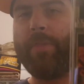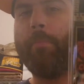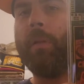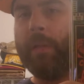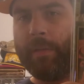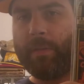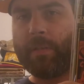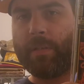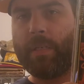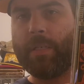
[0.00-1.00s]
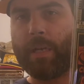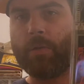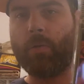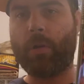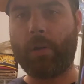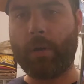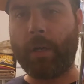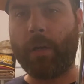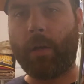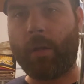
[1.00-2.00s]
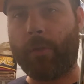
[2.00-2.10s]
believe this is DJ Kool Herc here on the